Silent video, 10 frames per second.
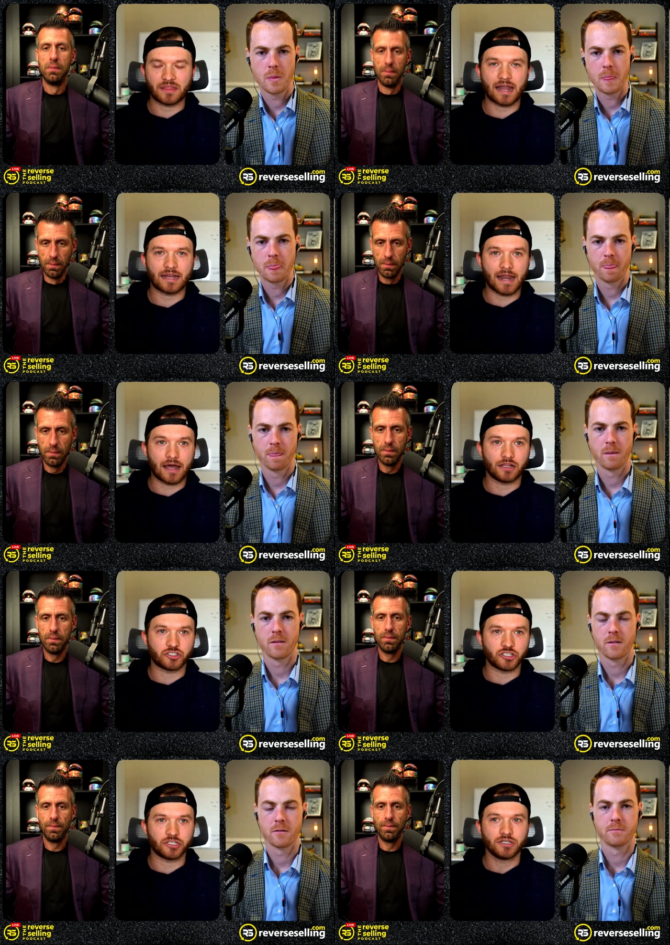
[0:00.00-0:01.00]
Speaker 1: that
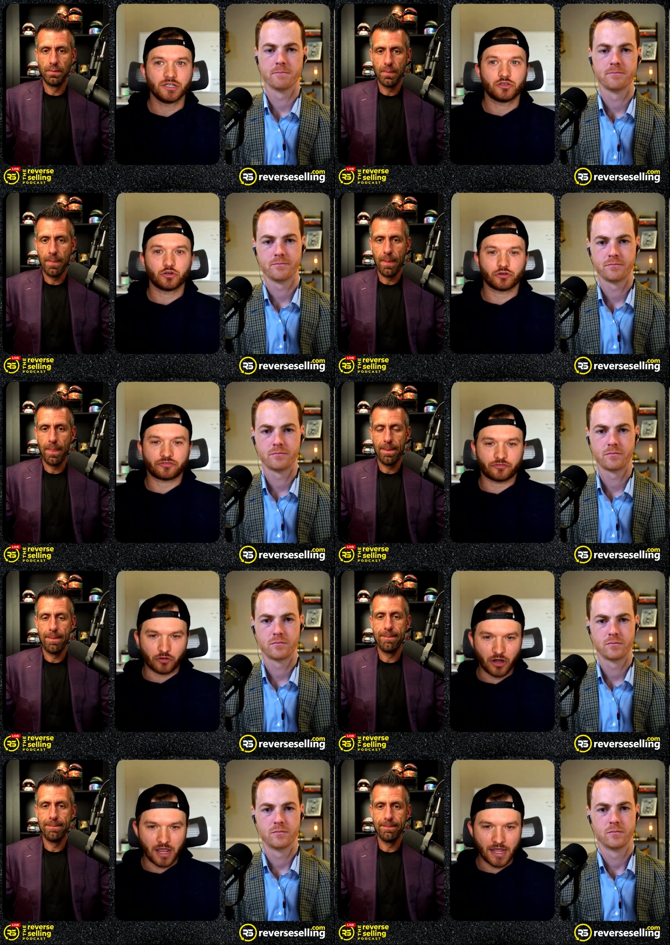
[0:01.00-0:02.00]
analogy you're
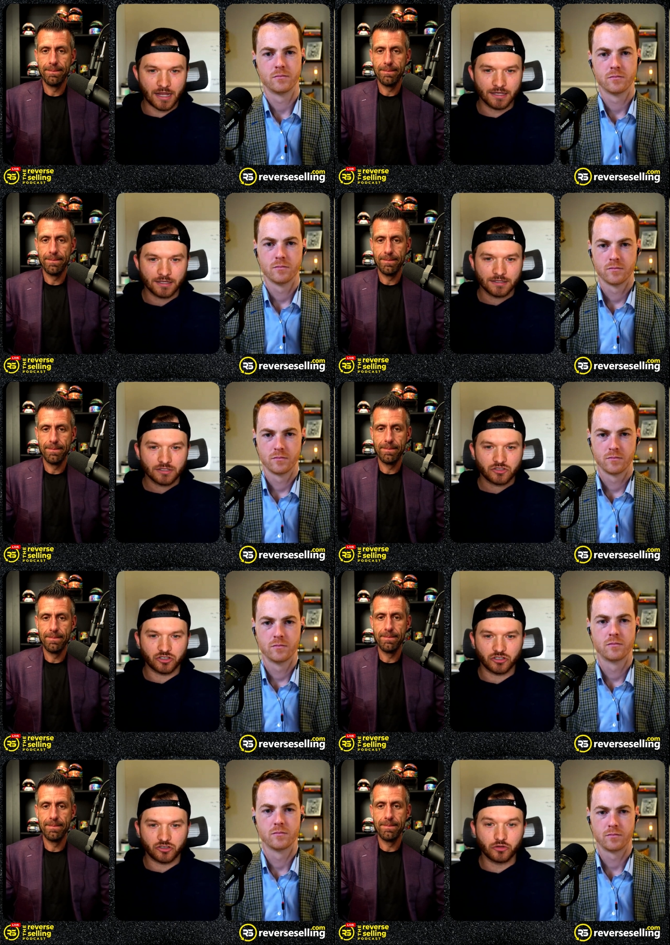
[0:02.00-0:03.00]
afraid
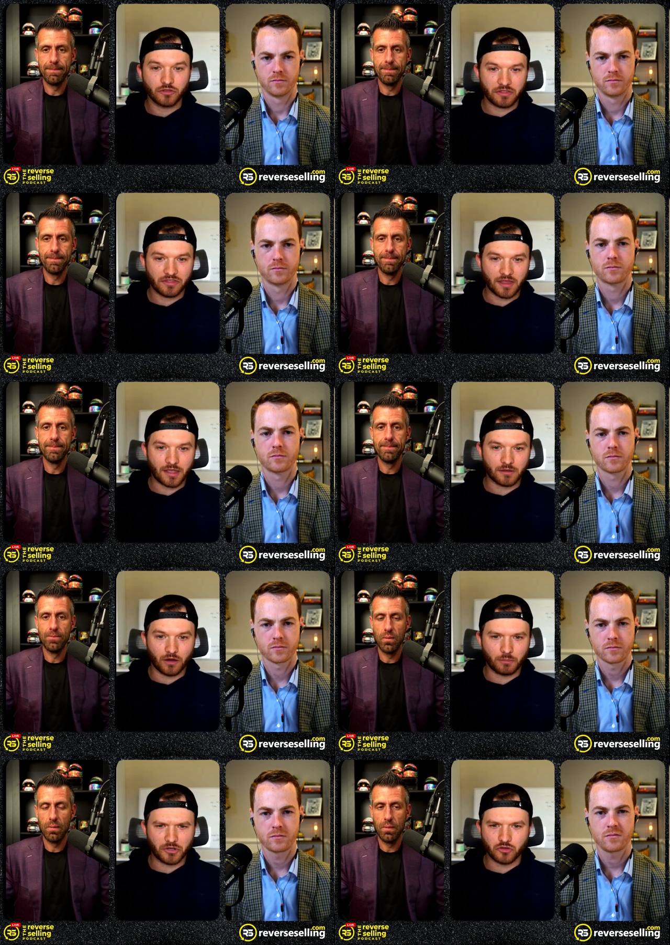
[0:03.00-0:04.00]
to do the thing
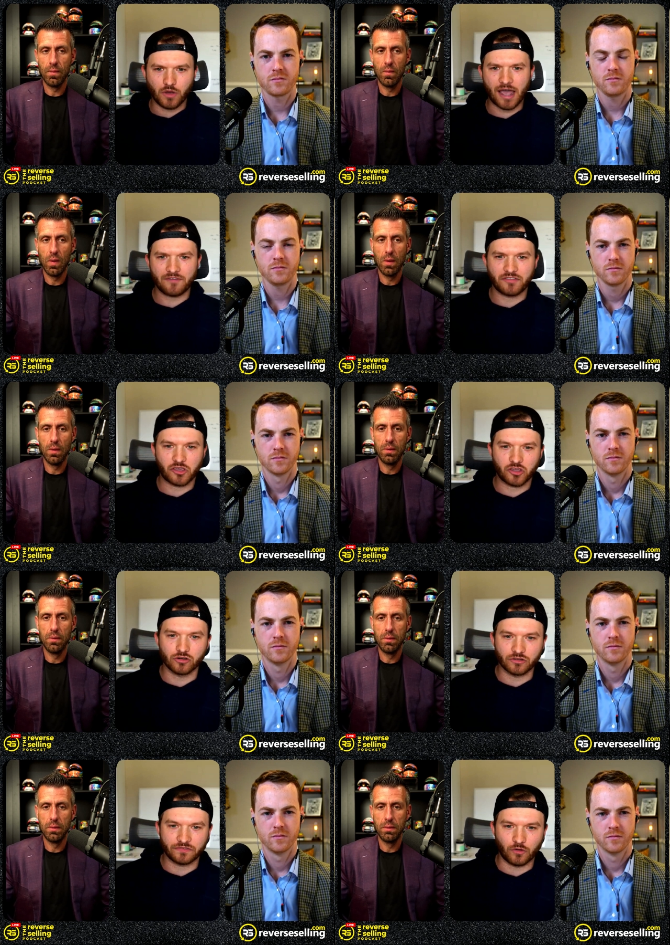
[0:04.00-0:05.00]
oh, but you have the
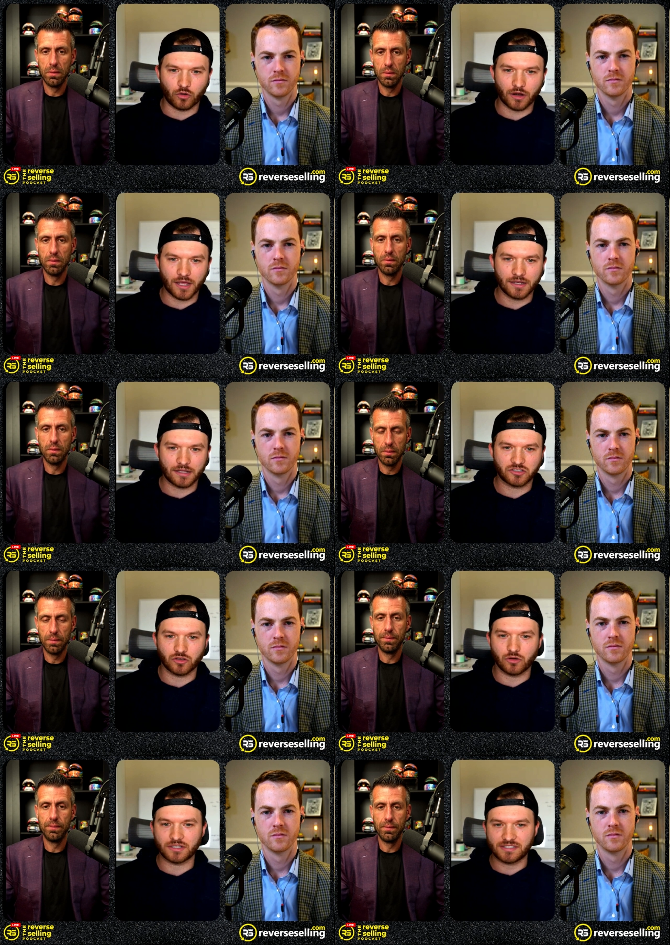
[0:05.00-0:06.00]
cure for it and
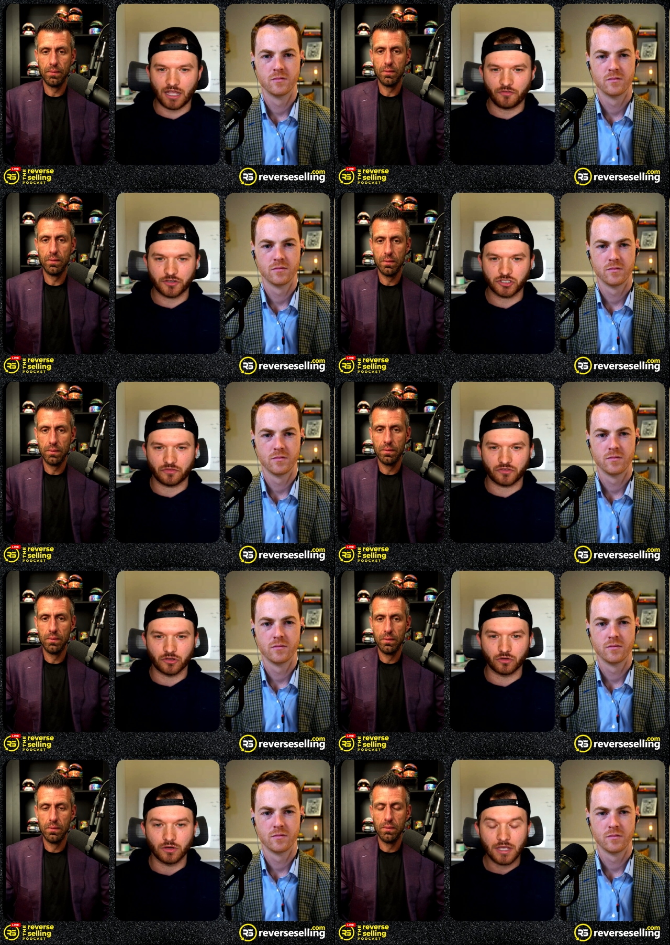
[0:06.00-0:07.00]
so it's selfish of
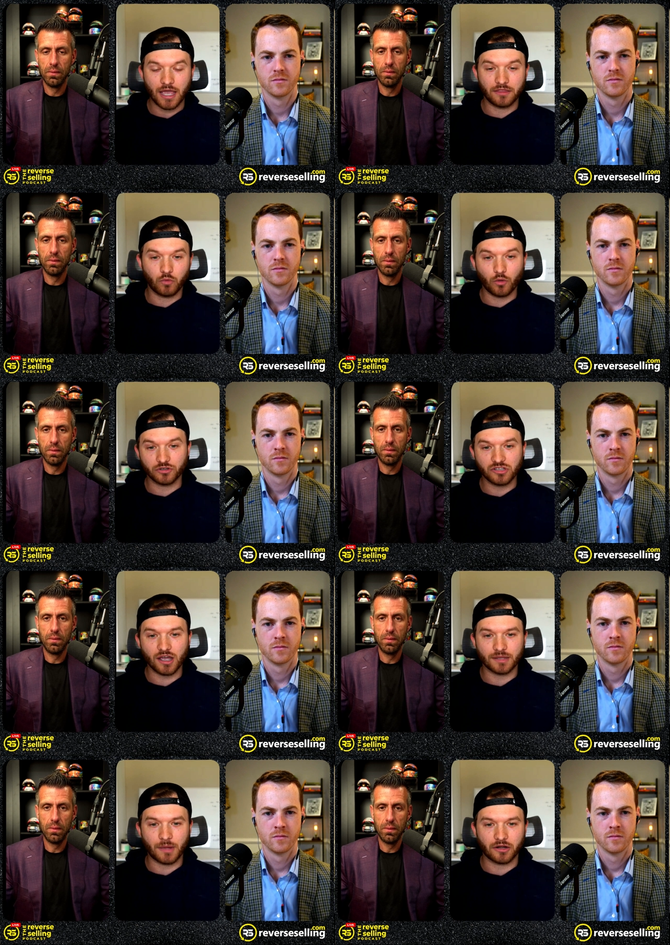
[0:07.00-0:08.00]
you and what we were
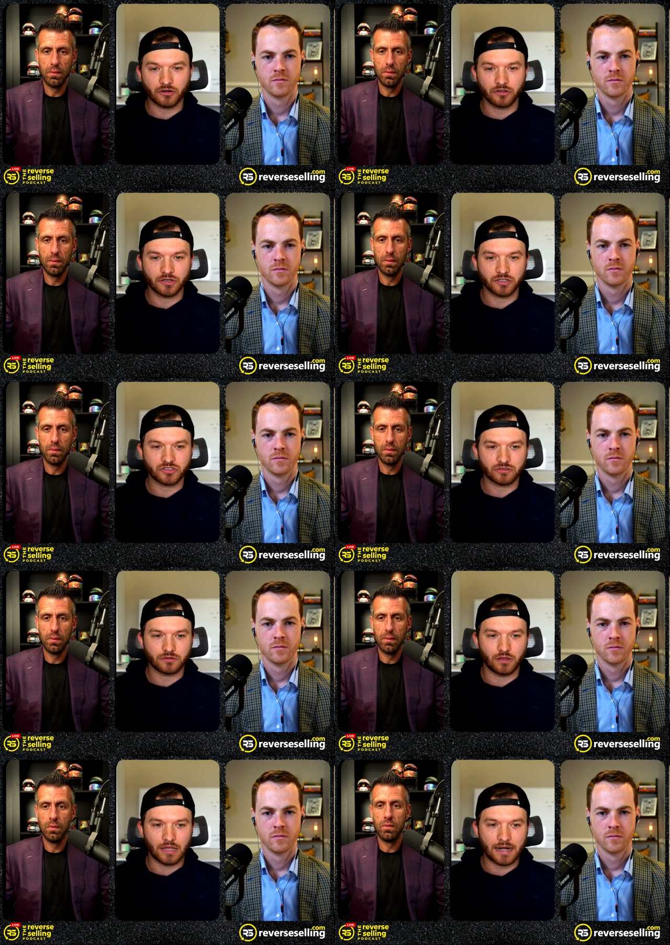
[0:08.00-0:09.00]
talking about earlier
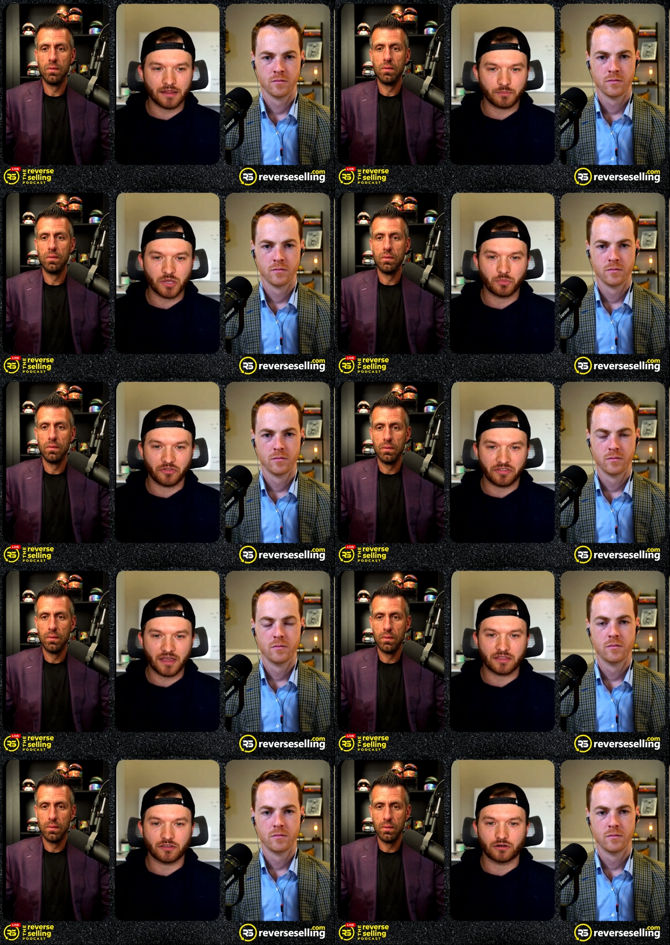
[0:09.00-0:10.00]
is a lot of the people
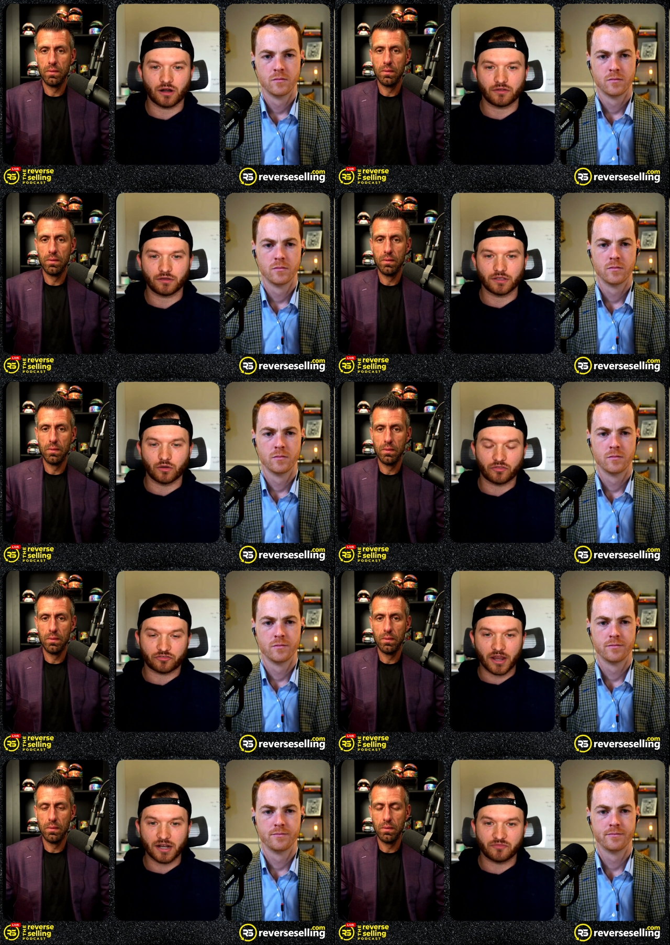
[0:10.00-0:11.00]
think they're uh, you know
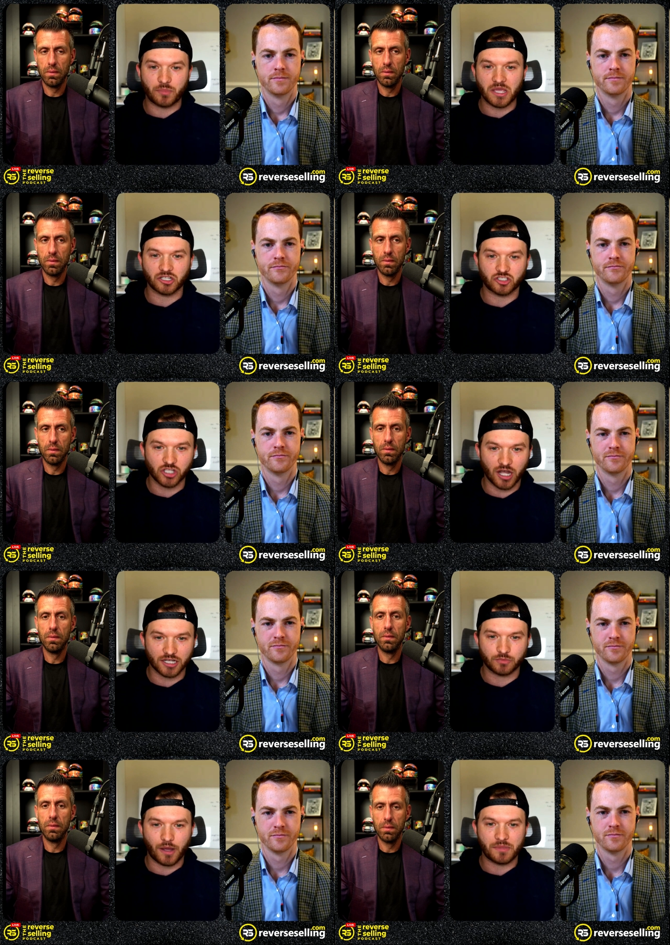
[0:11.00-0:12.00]
afraid of being
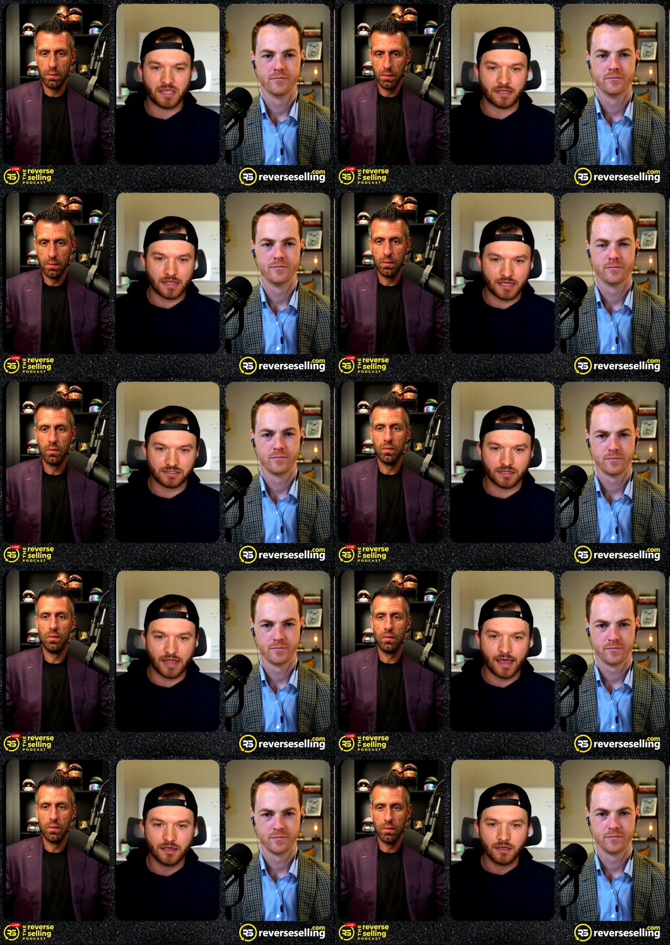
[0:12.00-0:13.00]
judged by being this and that